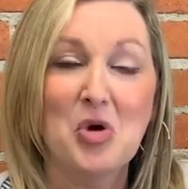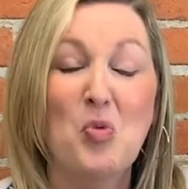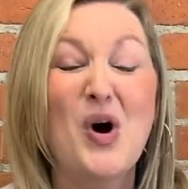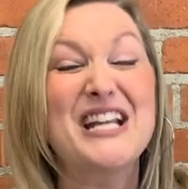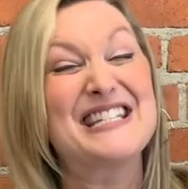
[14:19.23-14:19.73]

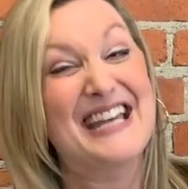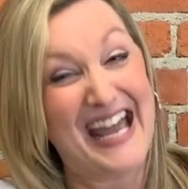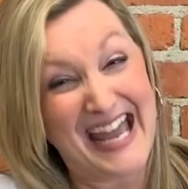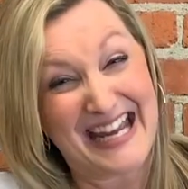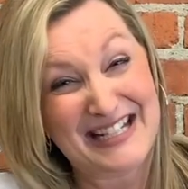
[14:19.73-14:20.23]
What
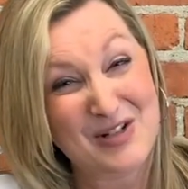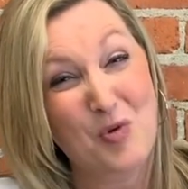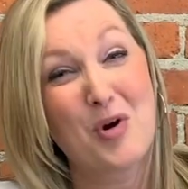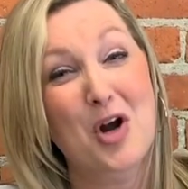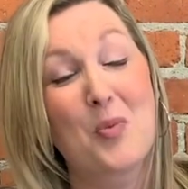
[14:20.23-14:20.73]
tanked?
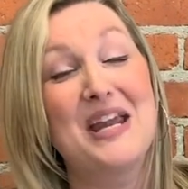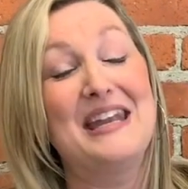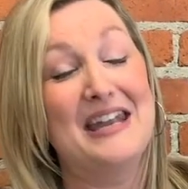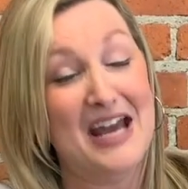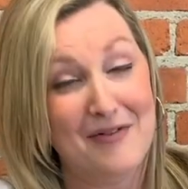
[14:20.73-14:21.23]
What are we
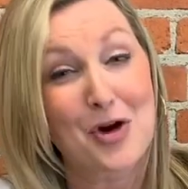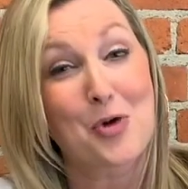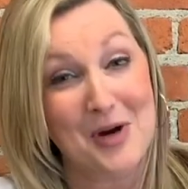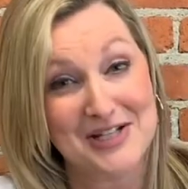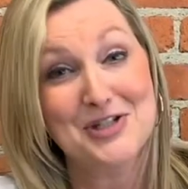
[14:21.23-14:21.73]
never
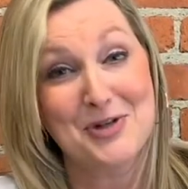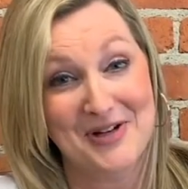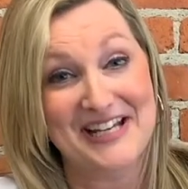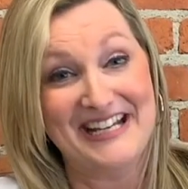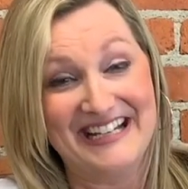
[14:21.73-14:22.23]
going to do
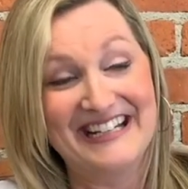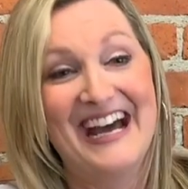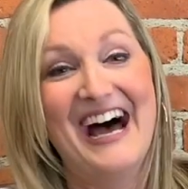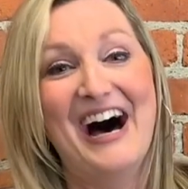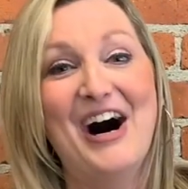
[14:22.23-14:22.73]
again?
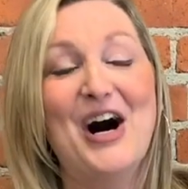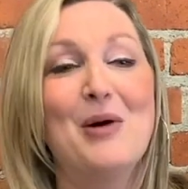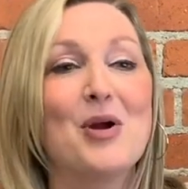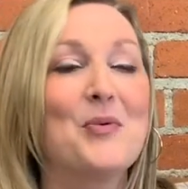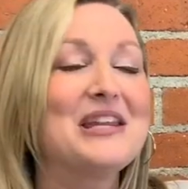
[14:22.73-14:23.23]

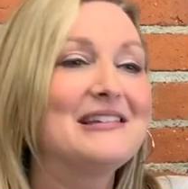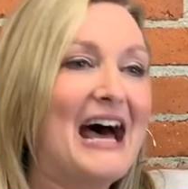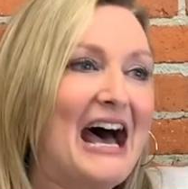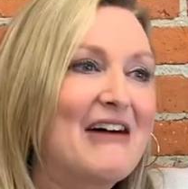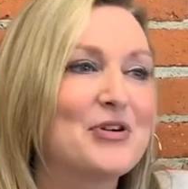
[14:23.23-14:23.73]
And we
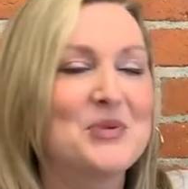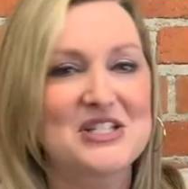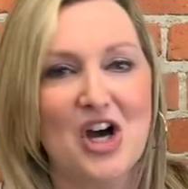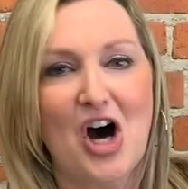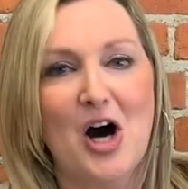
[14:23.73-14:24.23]
laugh and we
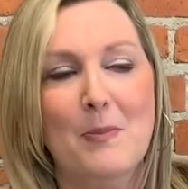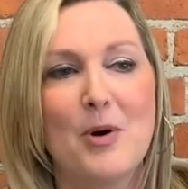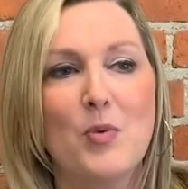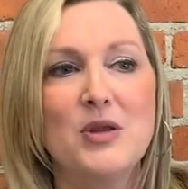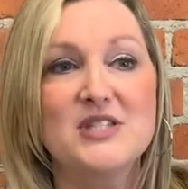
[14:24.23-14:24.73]
talk,
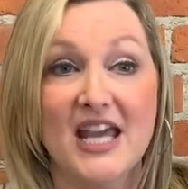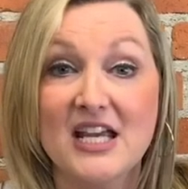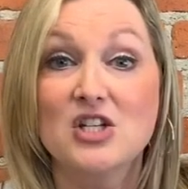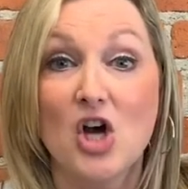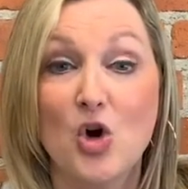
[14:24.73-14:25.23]
but we
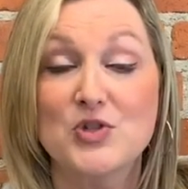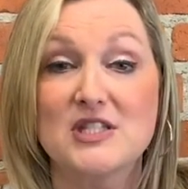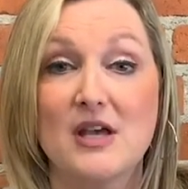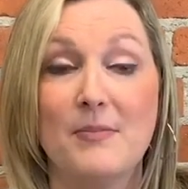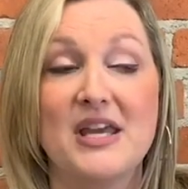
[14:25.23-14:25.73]
take
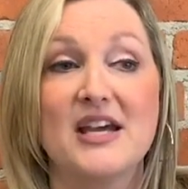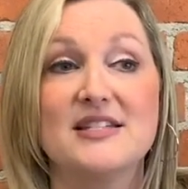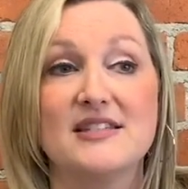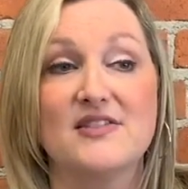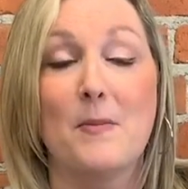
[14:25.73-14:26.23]
notes
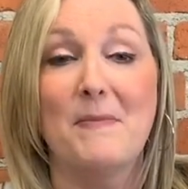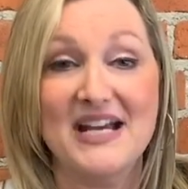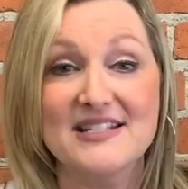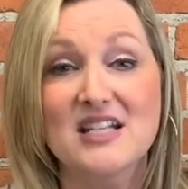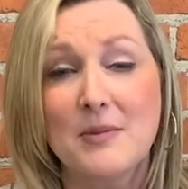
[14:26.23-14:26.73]
because the
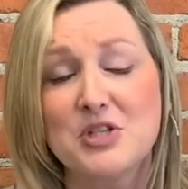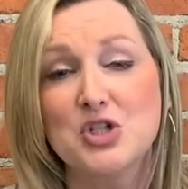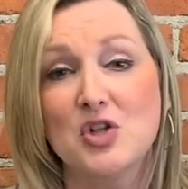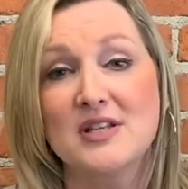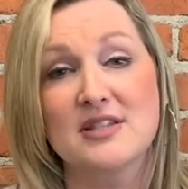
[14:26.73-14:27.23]
best time to
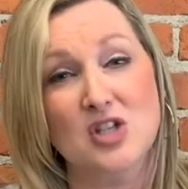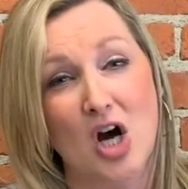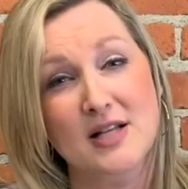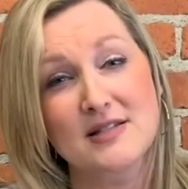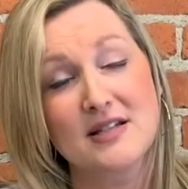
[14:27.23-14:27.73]
do this is
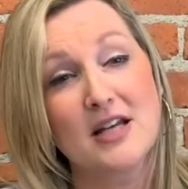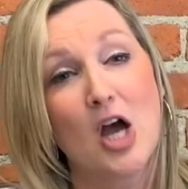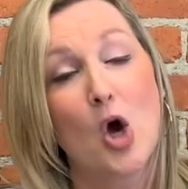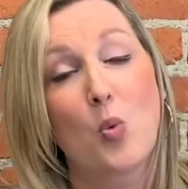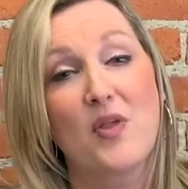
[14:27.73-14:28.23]
honestly
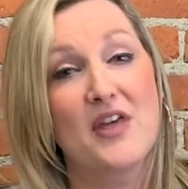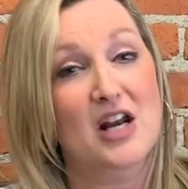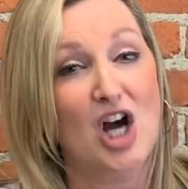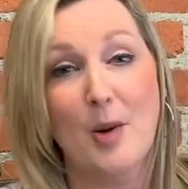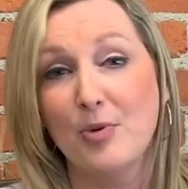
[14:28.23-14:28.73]
within
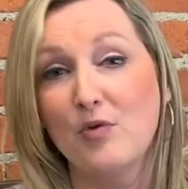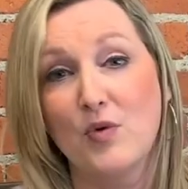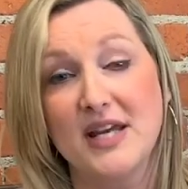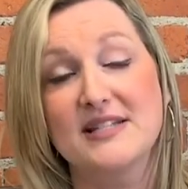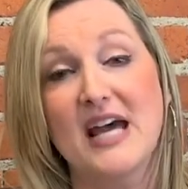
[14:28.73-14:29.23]
a couple of
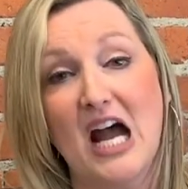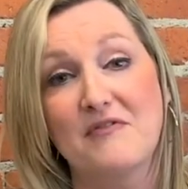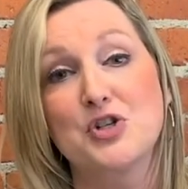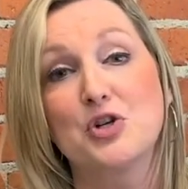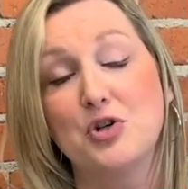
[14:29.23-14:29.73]
weeks
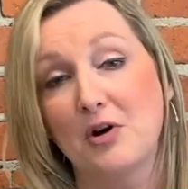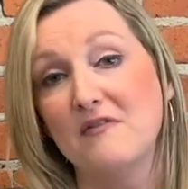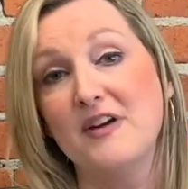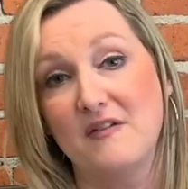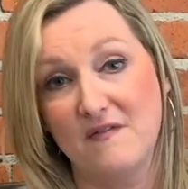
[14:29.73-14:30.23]
after your
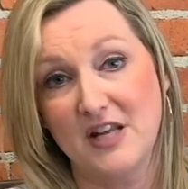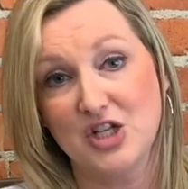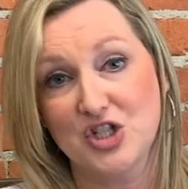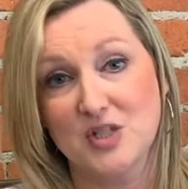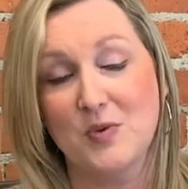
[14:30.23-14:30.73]
event
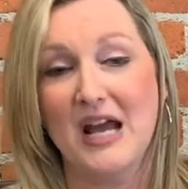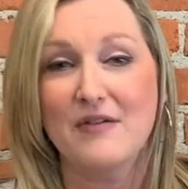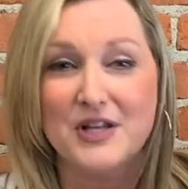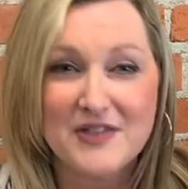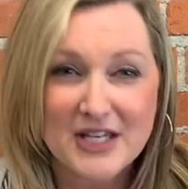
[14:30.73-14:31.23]
finishes, when
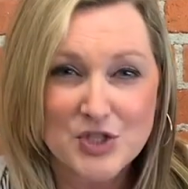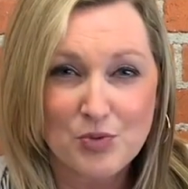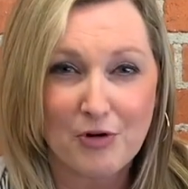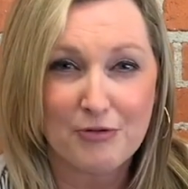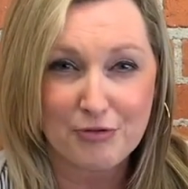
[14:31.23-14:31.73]
everything is
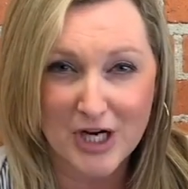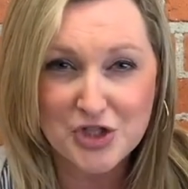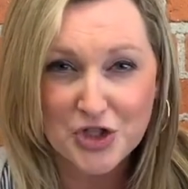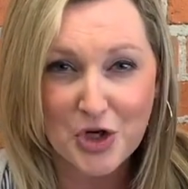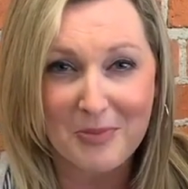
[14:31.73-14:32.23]
real
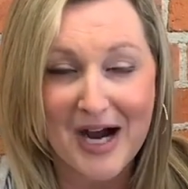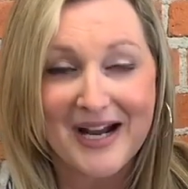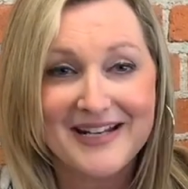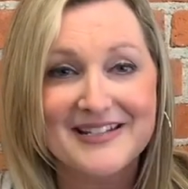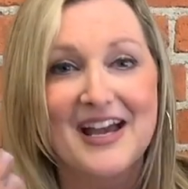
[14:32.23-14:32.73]
fresh in your
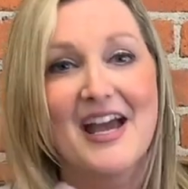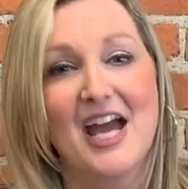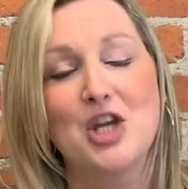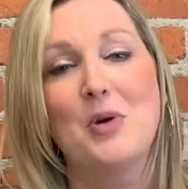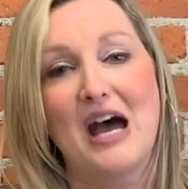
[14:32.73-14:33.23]
mind
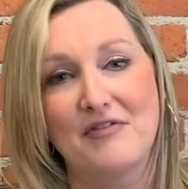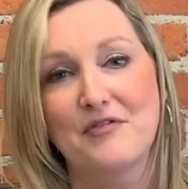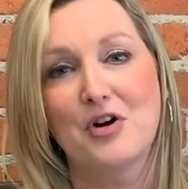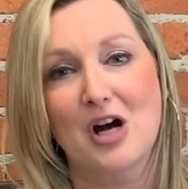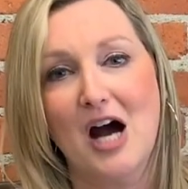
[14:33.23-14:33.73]
and you
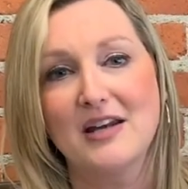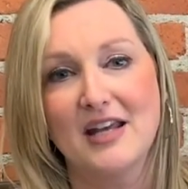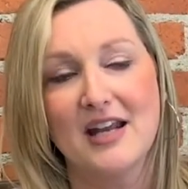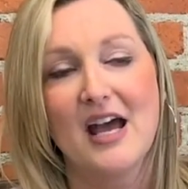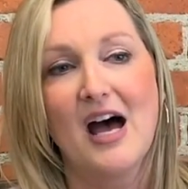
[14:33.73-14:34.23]
haven't forgotten
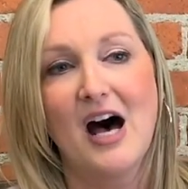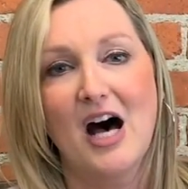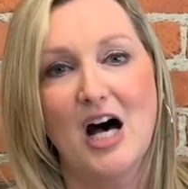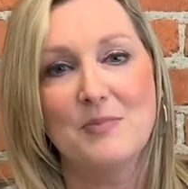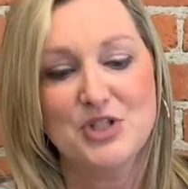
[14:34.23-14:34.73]
it.
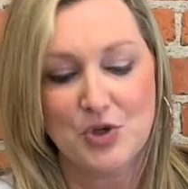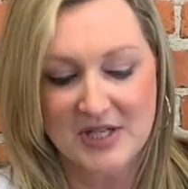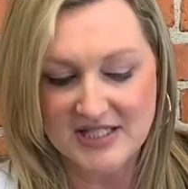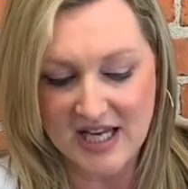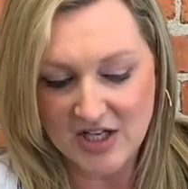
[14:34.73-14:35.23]
So you
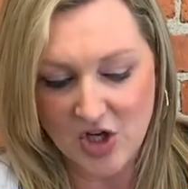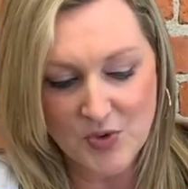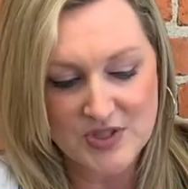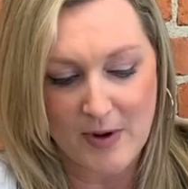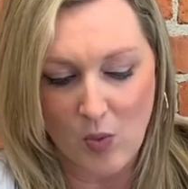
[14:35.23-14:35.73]
can take
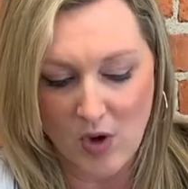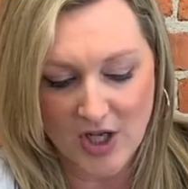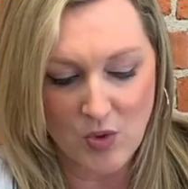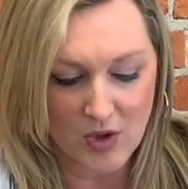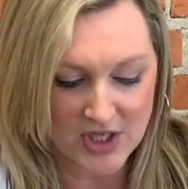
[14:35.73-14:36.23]
notes about
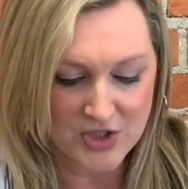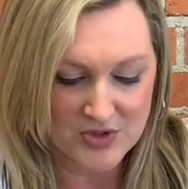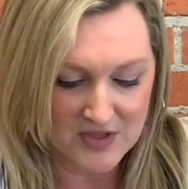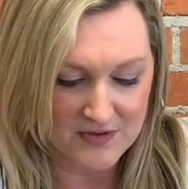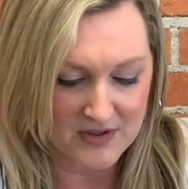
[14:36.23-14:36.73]
what you want to do
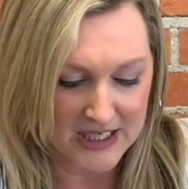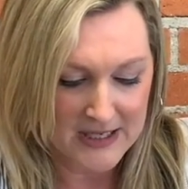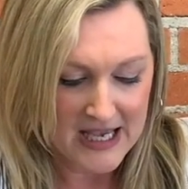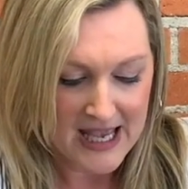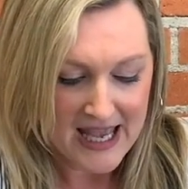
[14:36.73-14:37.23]
differently.